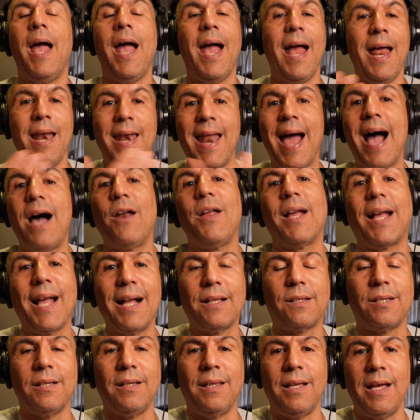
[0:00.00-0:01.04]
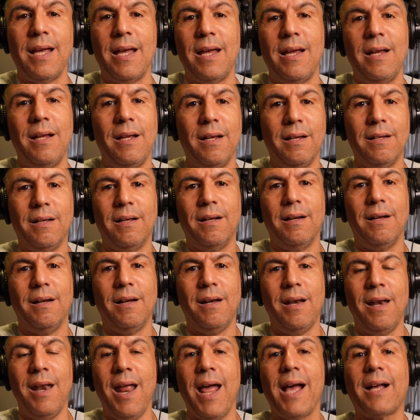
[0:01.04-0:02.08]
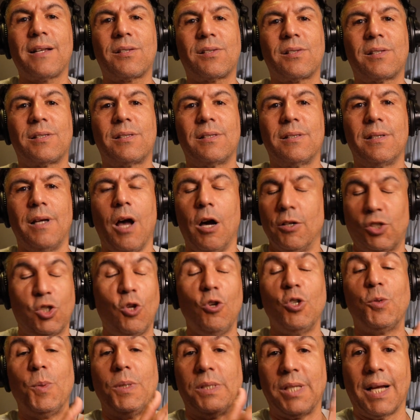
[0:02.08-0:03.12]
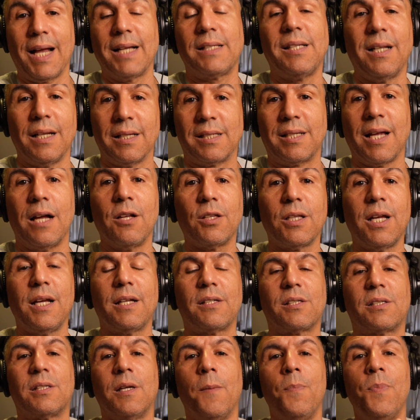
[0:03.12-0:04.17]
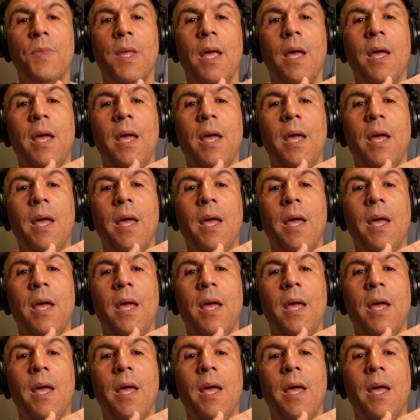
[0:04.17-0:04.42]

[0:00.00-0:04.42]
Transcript: And now to get to the Knicks, excuse me, to get to the Celtics,